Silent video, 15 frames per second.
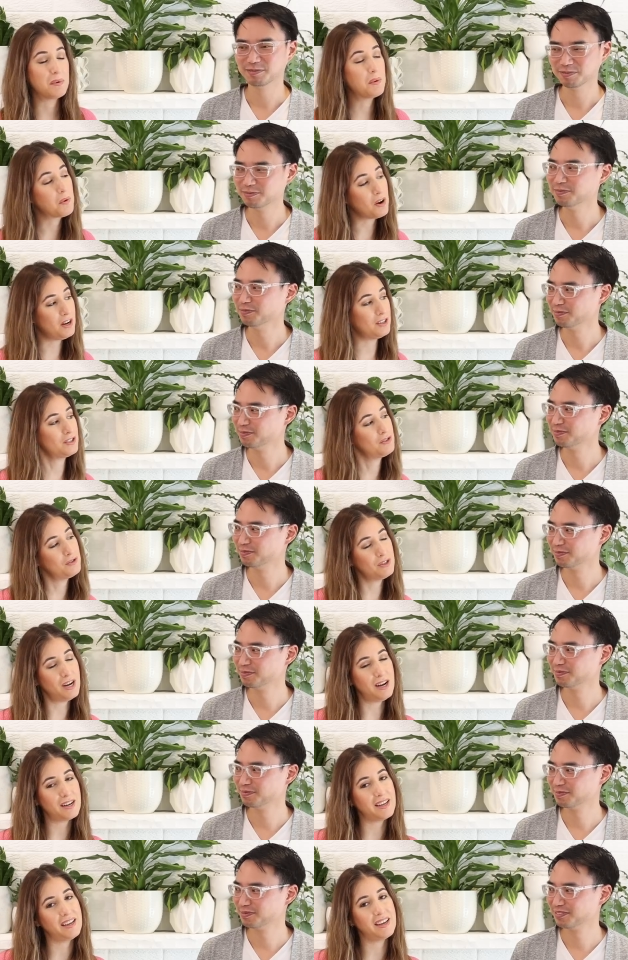Speaker 1: We were also
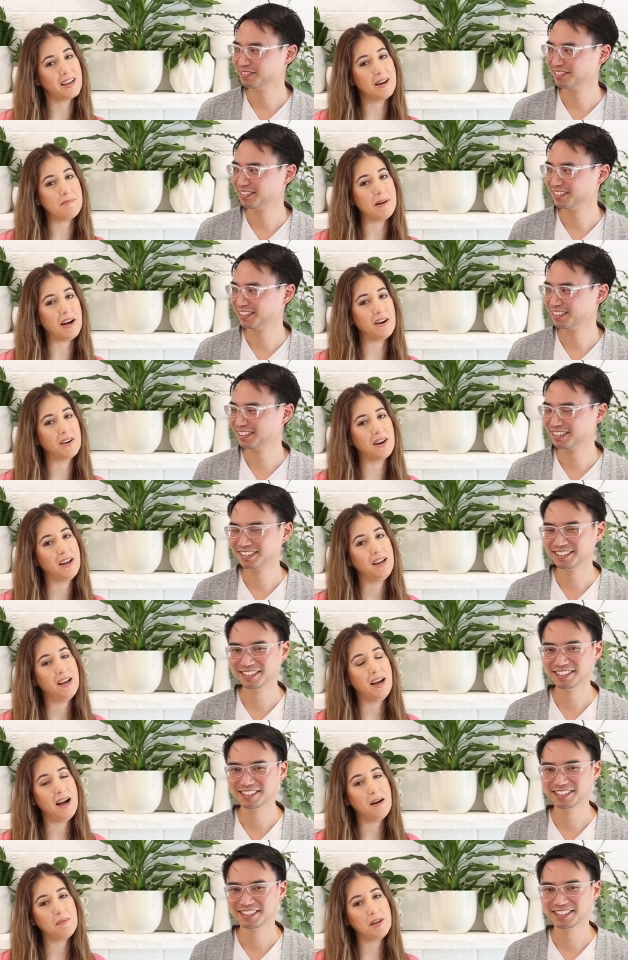talking about
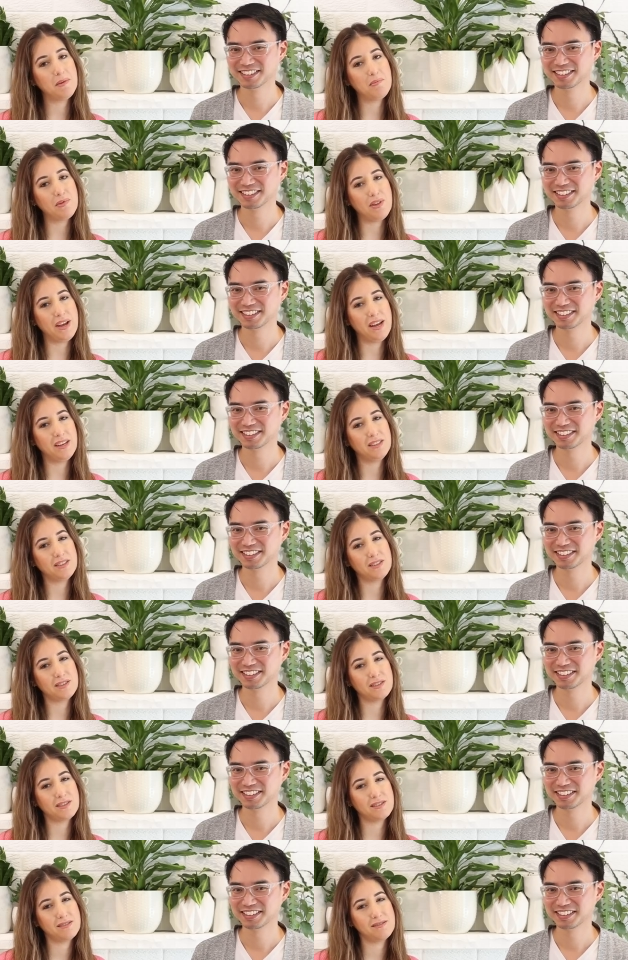how many
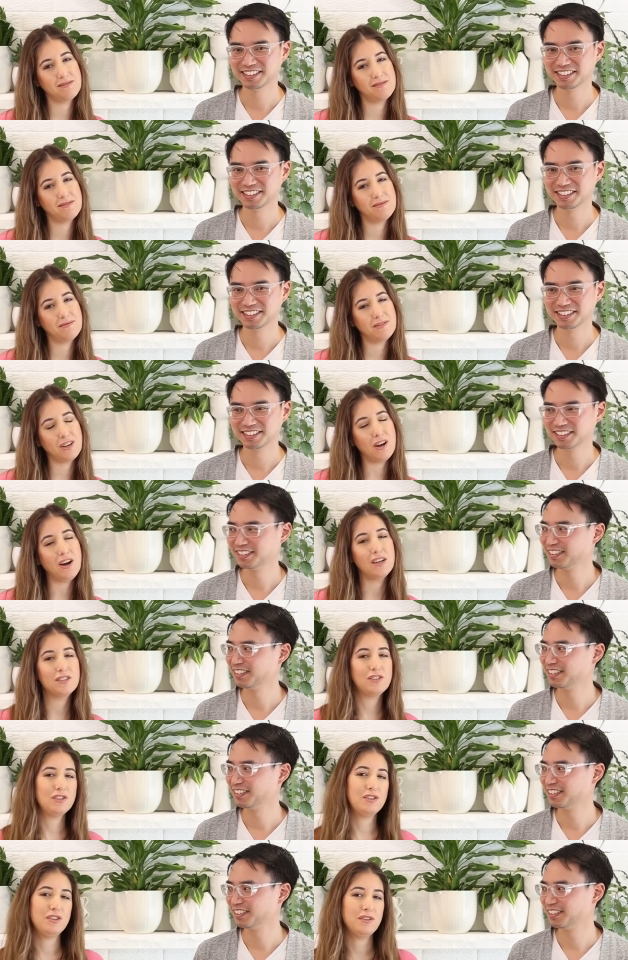plants
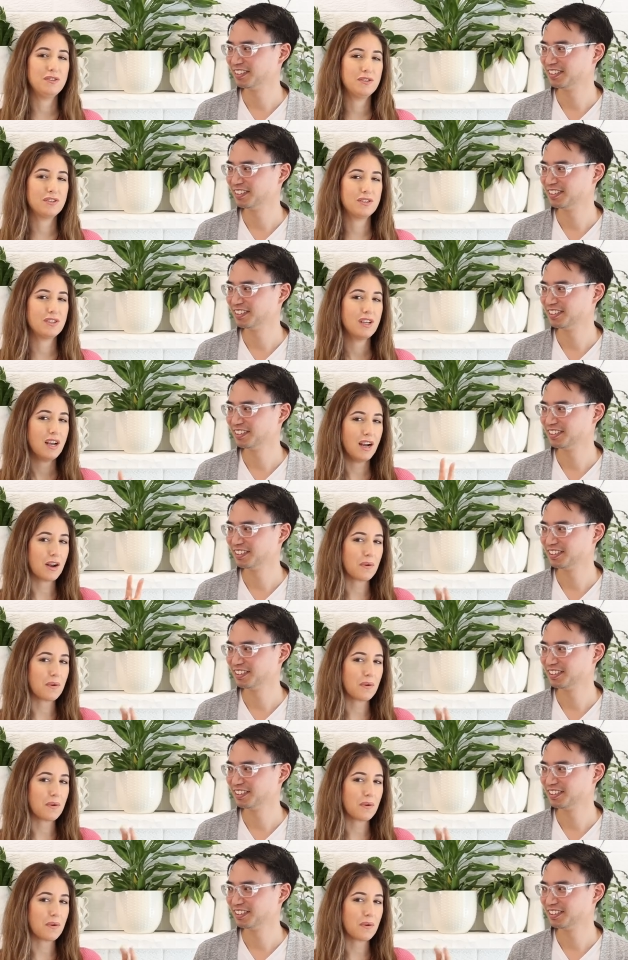constitutes a